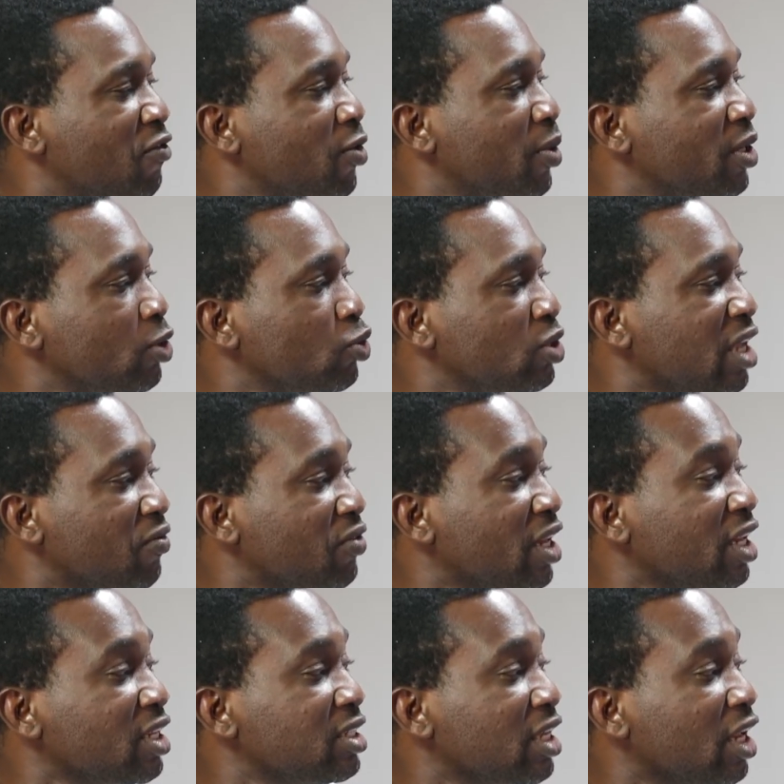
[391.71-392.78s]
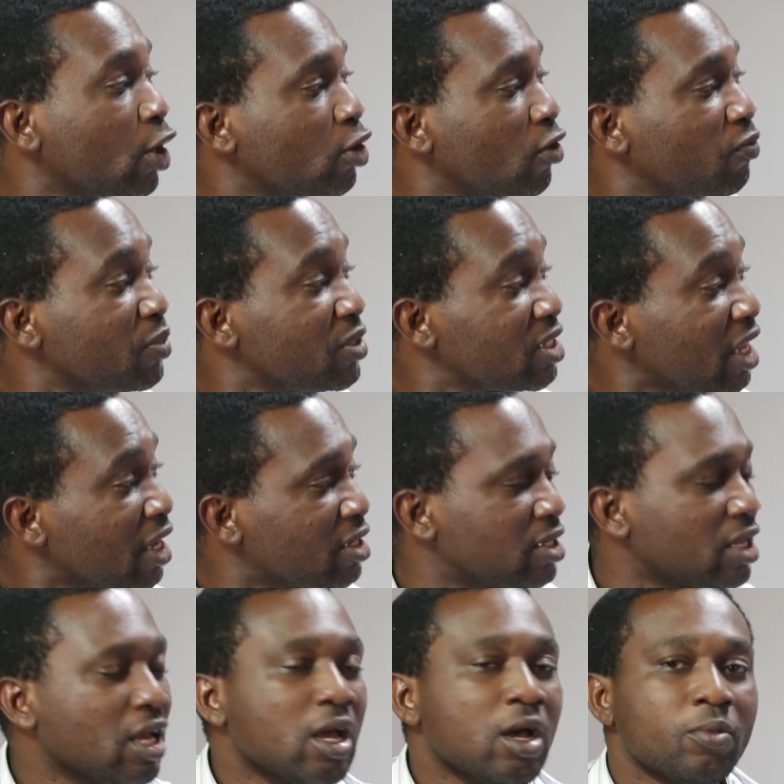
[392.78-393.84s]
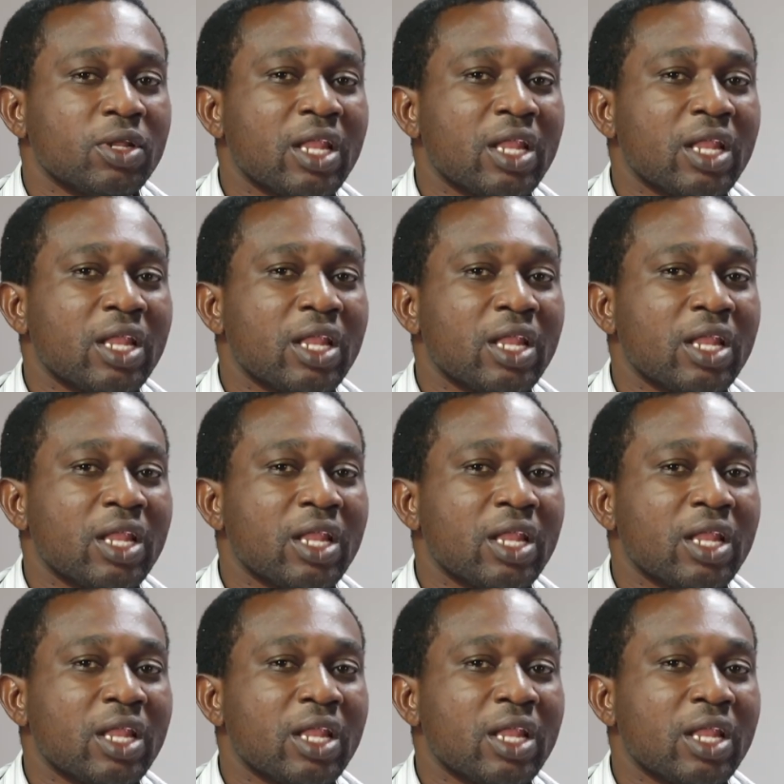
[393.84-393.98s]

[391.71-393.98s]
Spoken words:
everybody would definitely see a lot of mistakes.